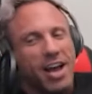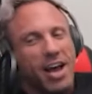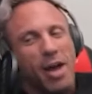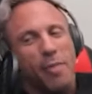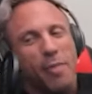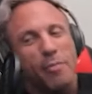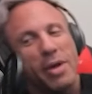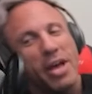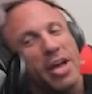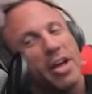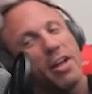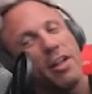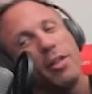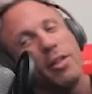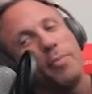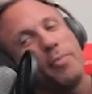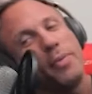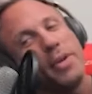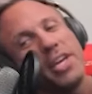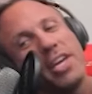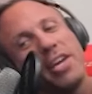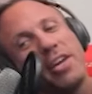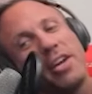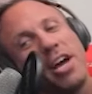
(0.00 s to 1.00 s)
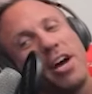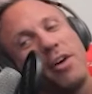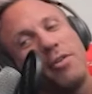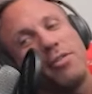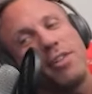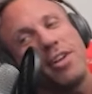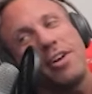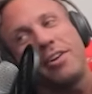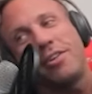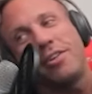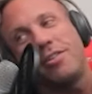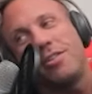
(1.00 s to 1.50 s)
I'm helping it
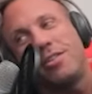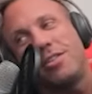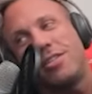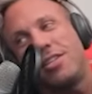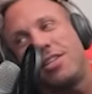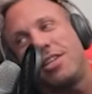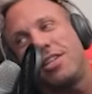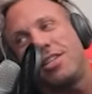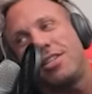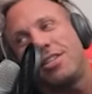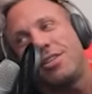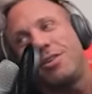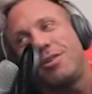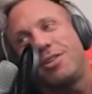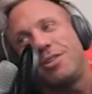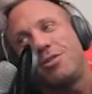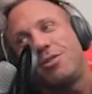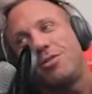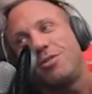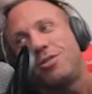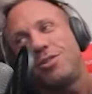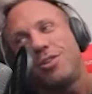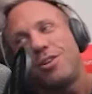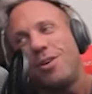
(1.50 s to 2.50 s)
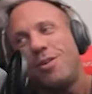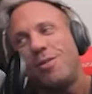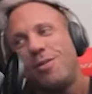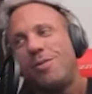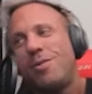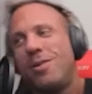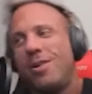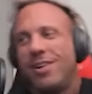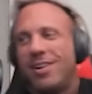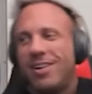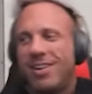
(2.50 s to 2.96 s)
out there because it's going too slow.